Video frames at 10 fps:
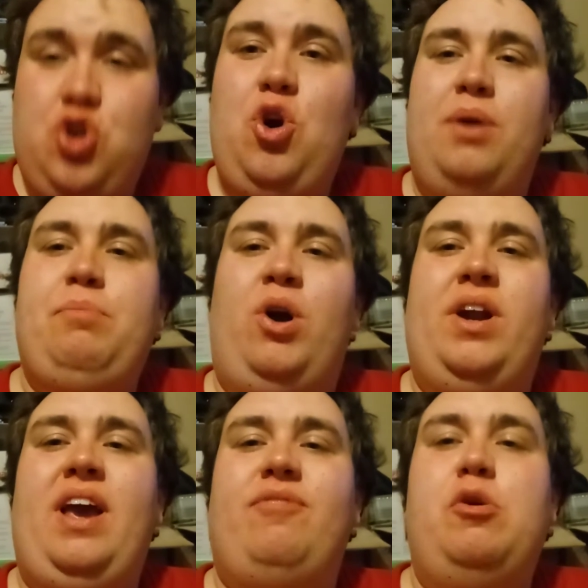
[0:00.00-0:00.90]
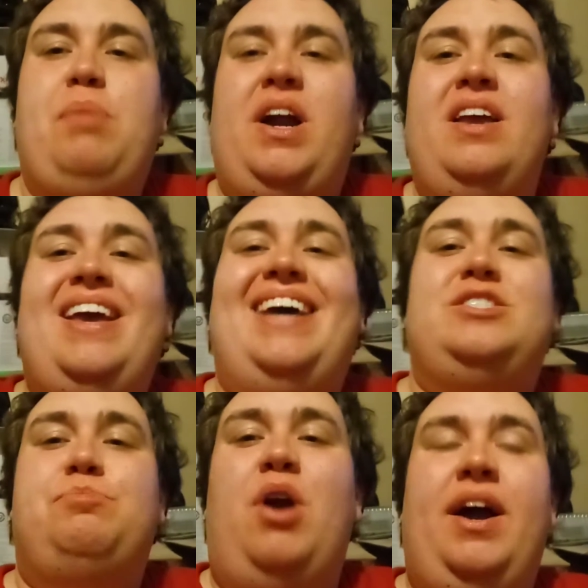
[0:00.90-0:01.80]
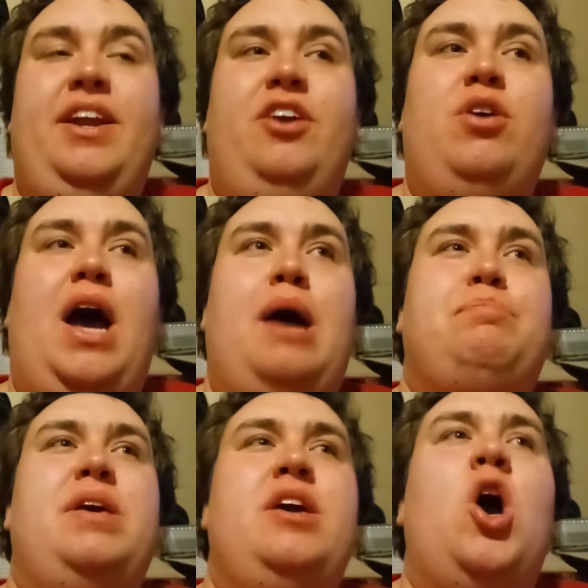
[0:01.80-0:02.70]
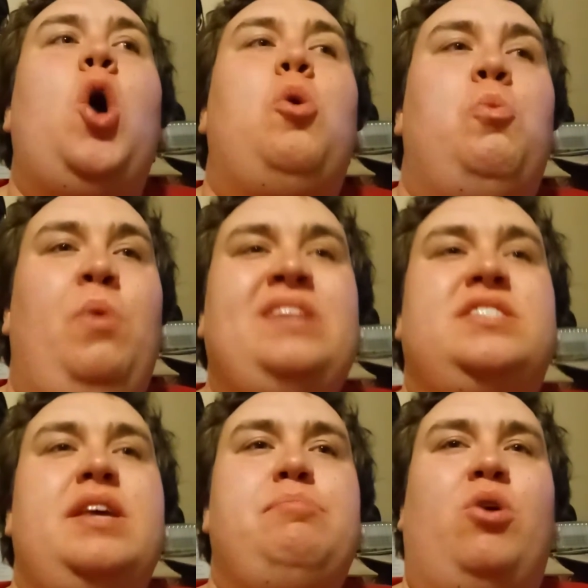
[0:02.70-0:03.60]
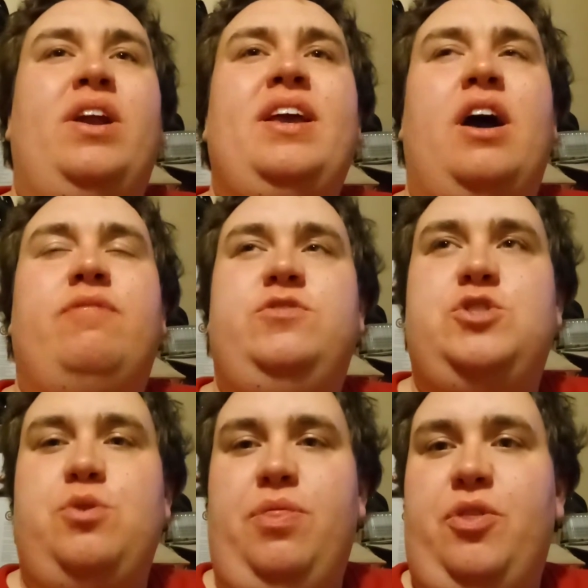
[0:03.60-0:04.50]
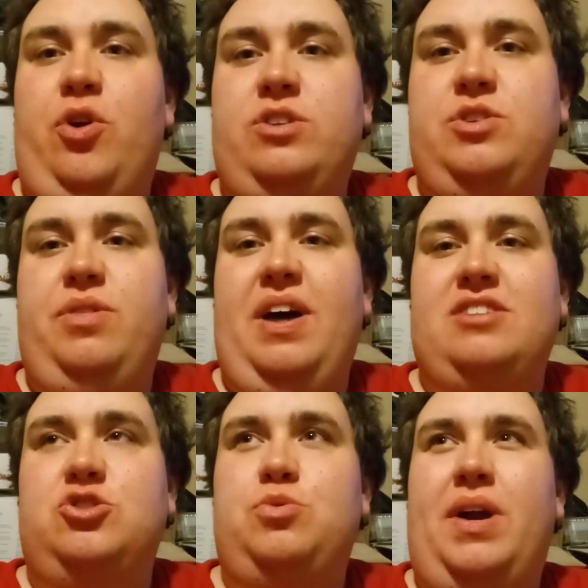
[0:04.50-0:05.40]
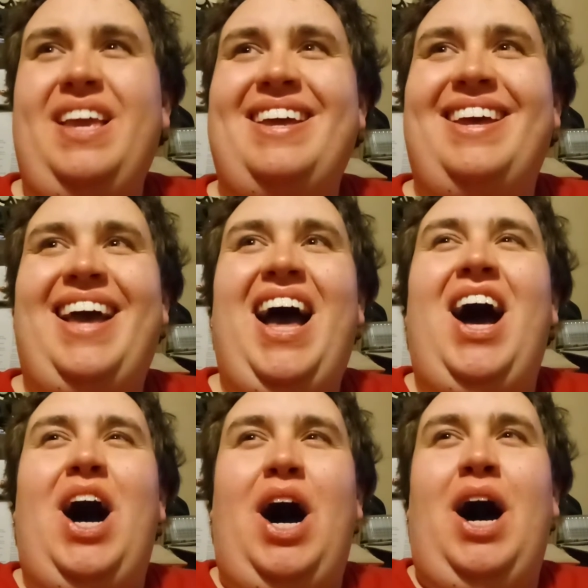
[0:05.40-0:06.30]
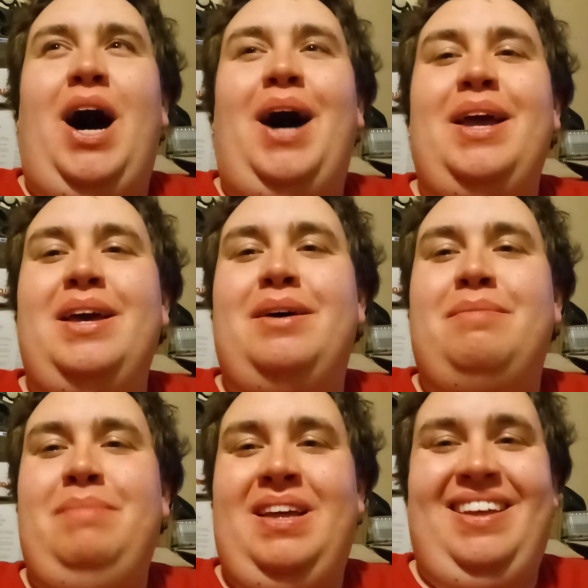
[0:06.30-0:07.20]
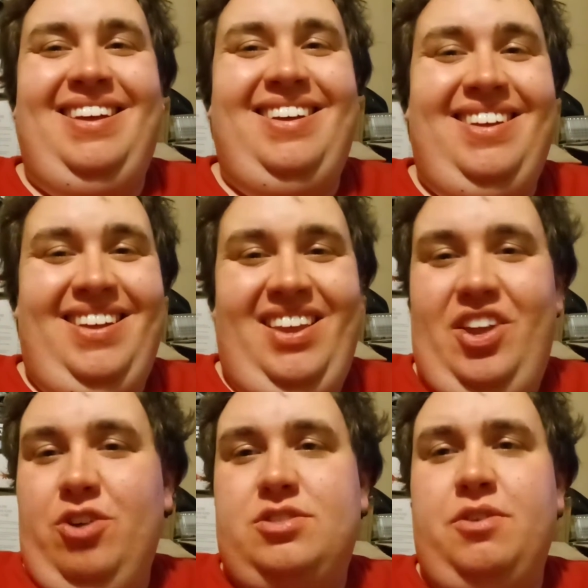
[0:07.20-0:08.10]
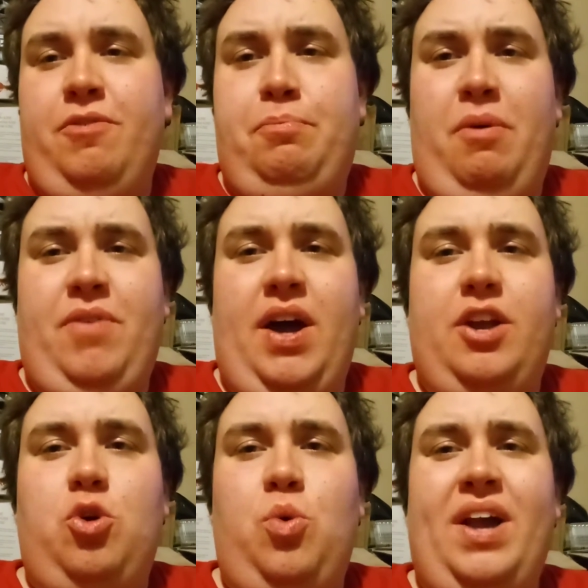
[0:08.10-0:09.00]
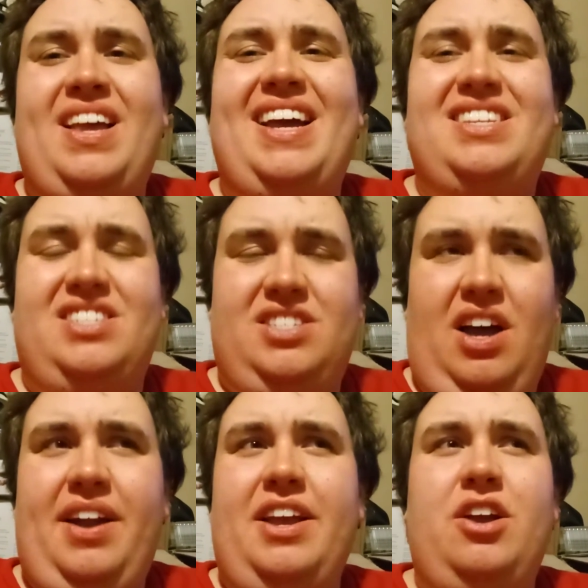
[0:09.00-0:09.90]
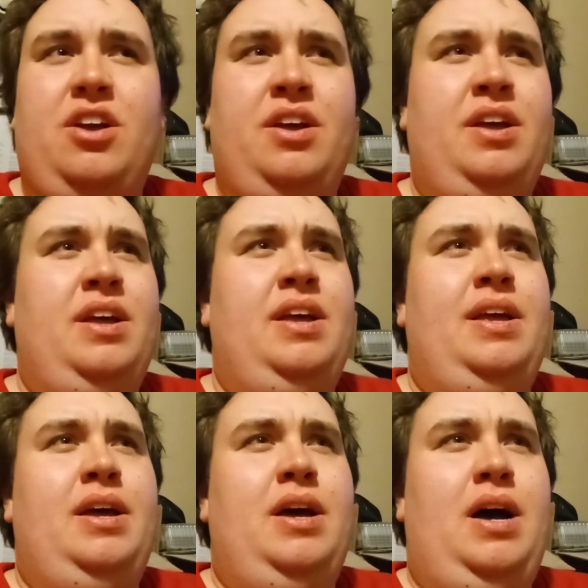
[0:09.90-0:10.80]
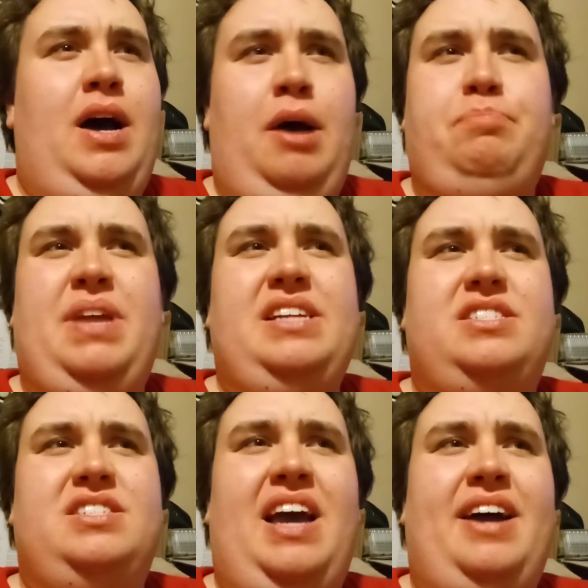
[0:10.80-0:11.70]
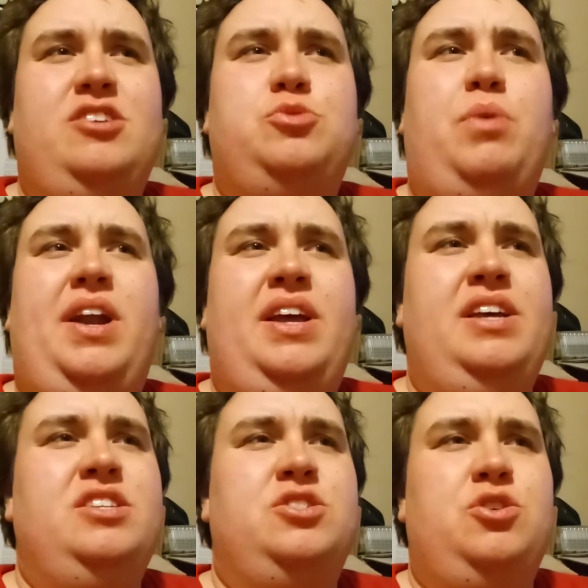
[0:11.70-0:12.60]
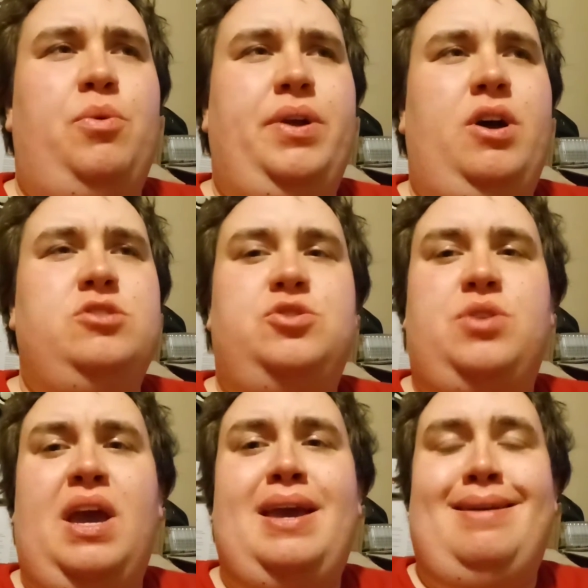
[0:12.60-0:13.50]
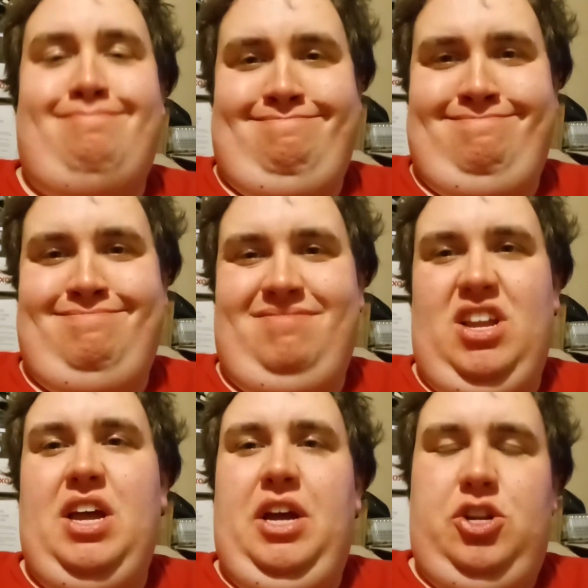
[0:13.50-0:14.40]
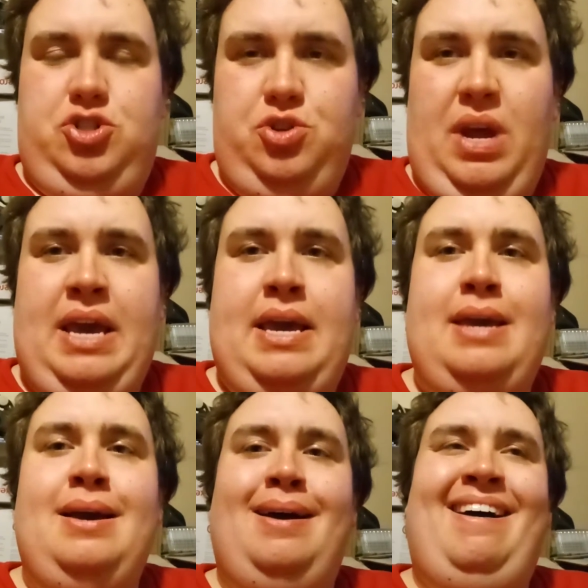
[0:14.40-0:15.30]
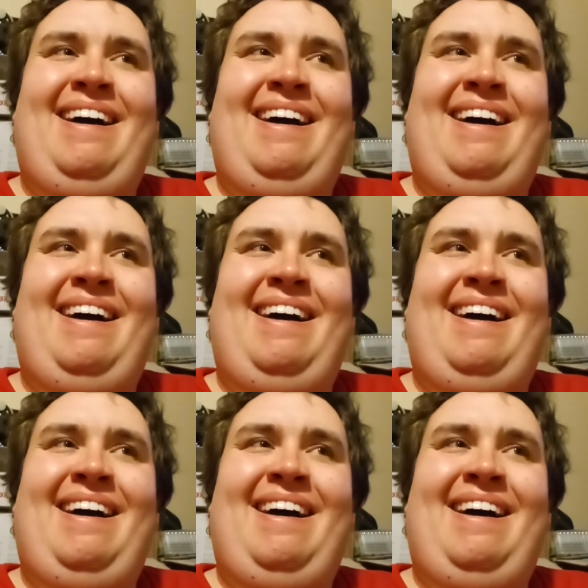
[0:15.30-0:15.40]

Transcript: Good morning, everybody. It's Brian here. Happy Wednesday morning of June 3rd, 2020. I am here to provide a quick, exciting update status what is going on today. Today,